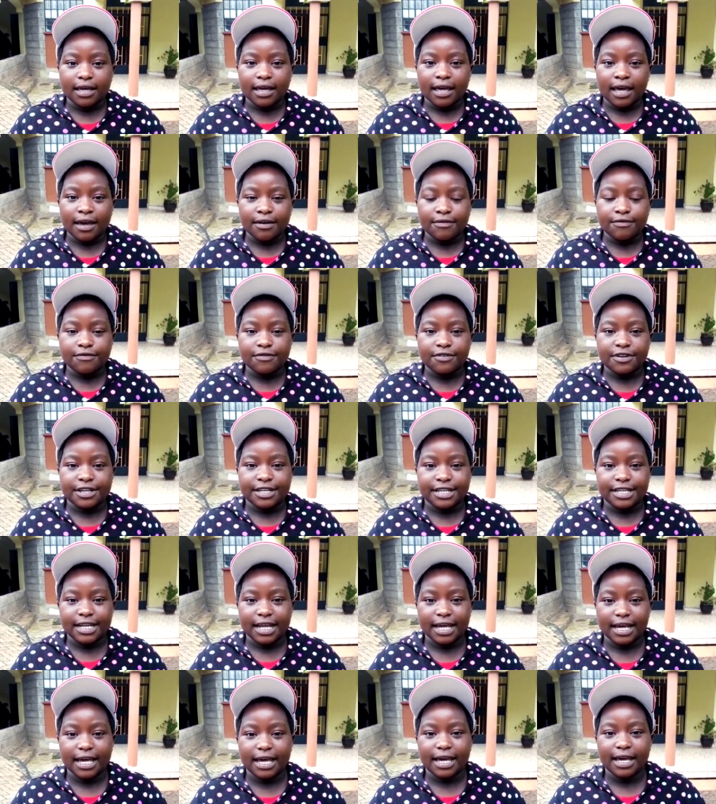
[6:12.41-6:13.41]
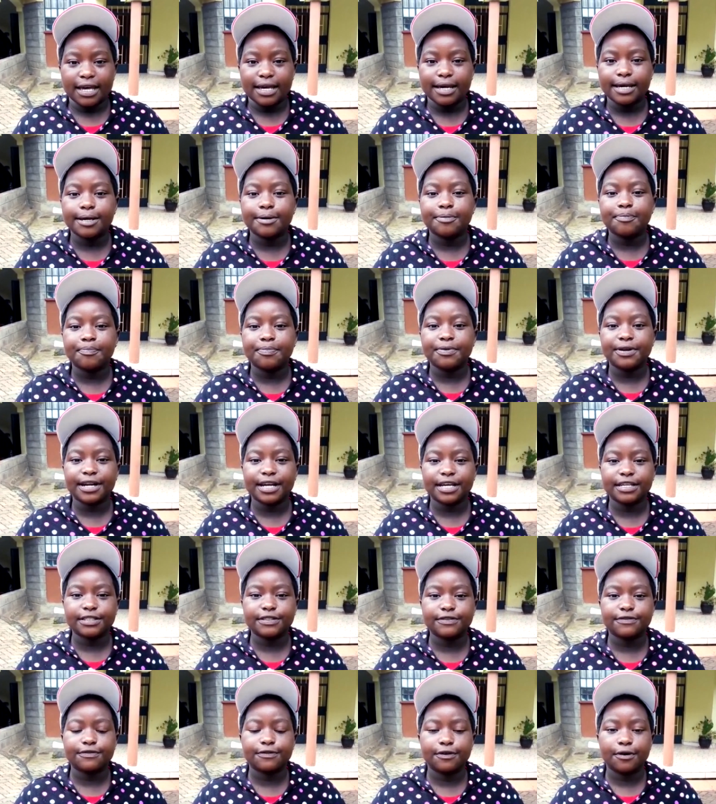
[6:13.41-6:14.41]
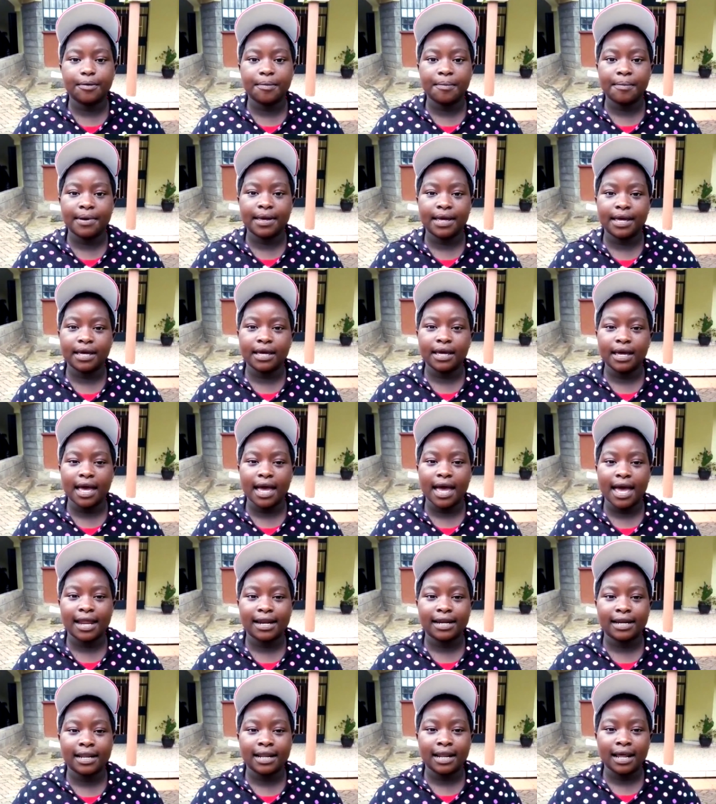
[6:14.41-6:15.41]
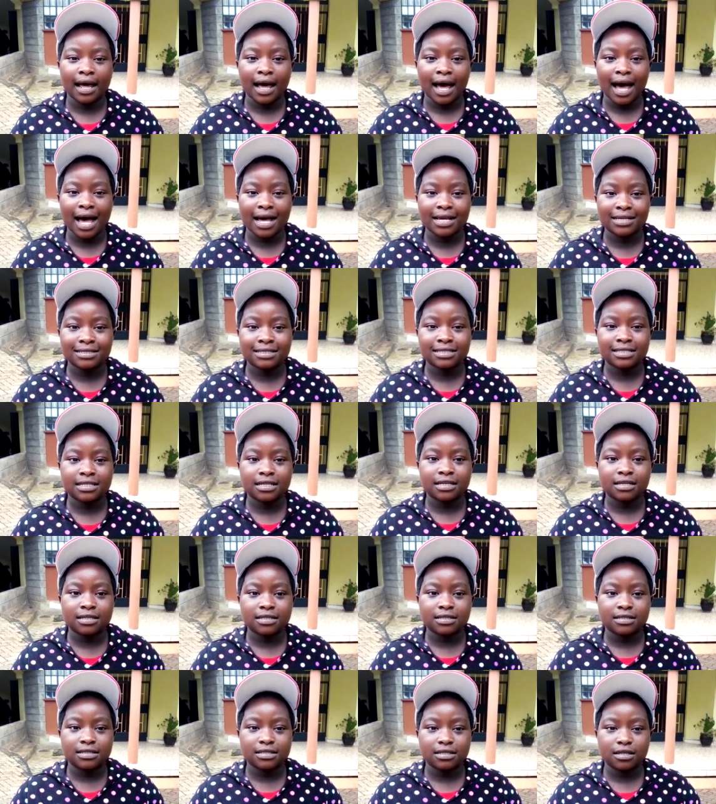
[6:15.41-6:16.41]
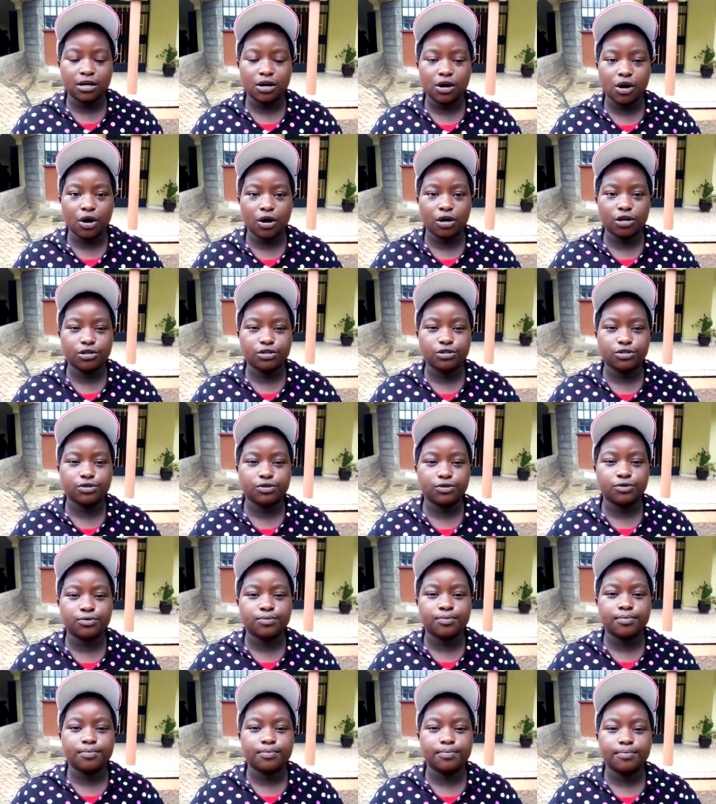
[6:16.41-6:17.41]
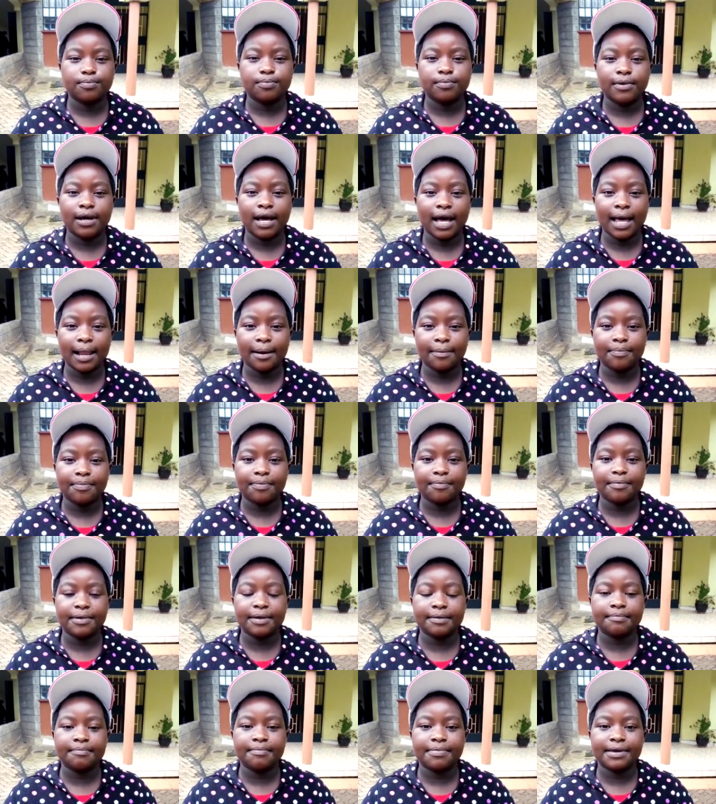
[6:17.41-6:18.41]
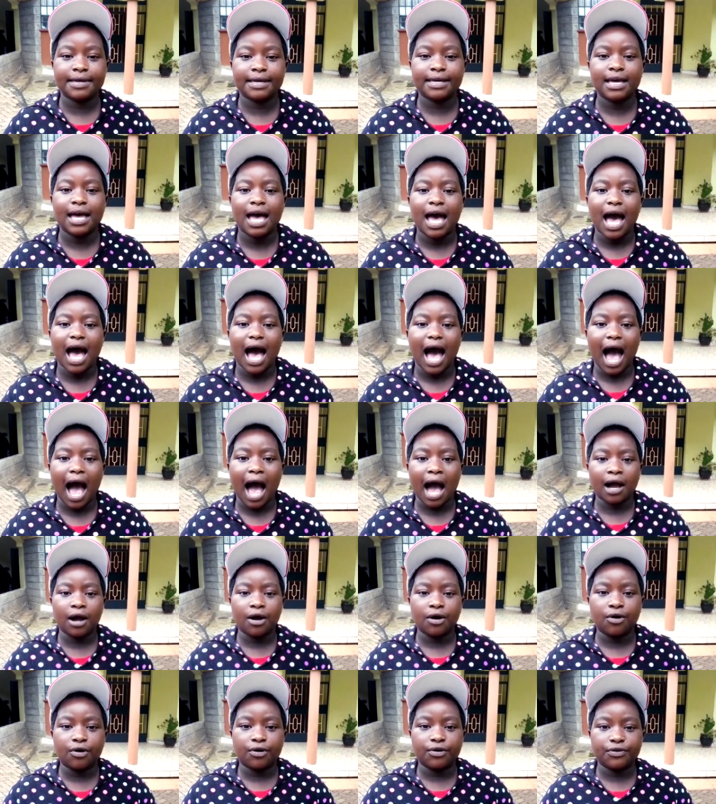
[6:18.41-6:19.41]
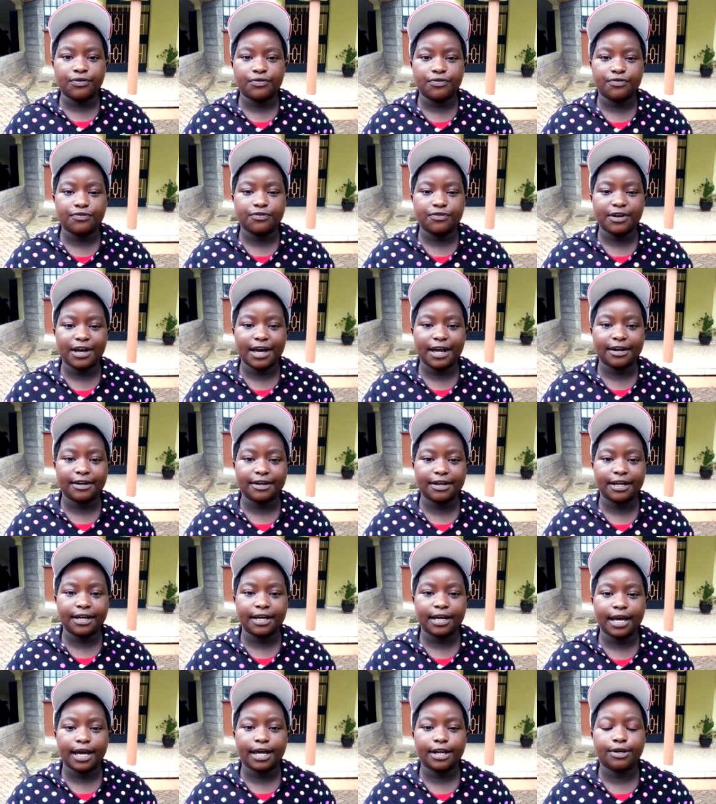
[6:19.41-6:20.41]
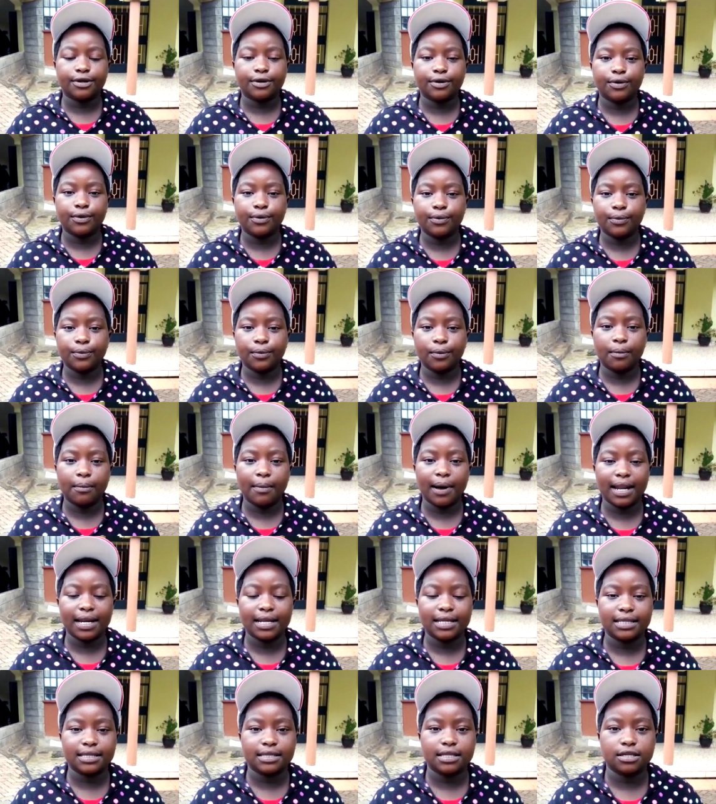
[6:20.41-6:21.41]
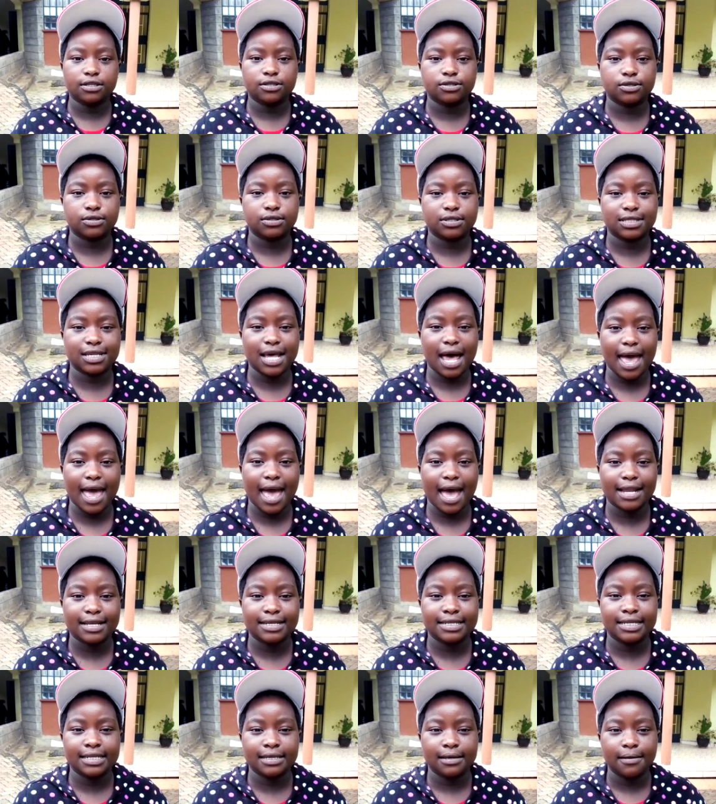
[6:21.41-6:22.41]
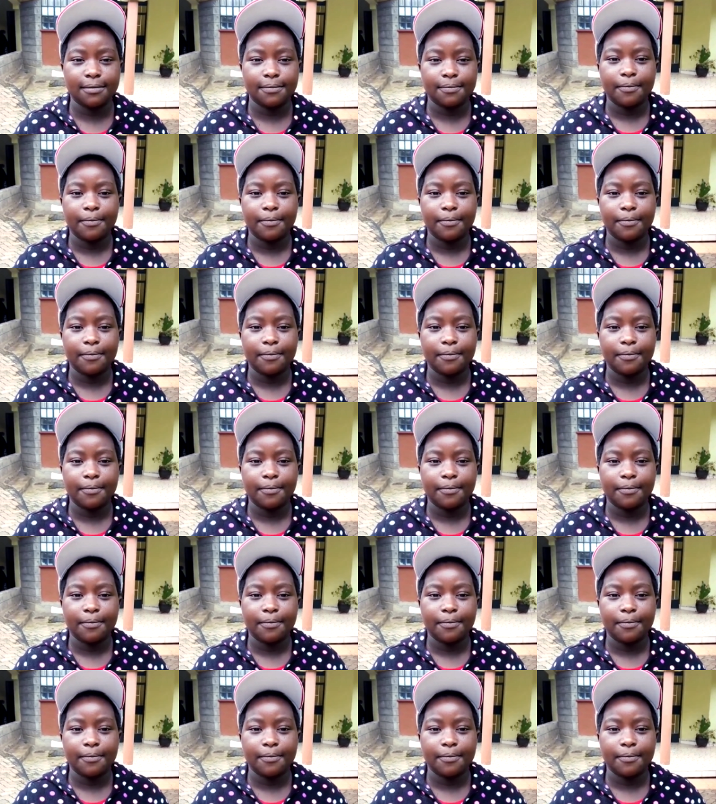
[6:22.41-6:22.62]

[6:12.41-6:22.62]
Every day he prays for me and asks God to help me be a God fearing and known woman in the society.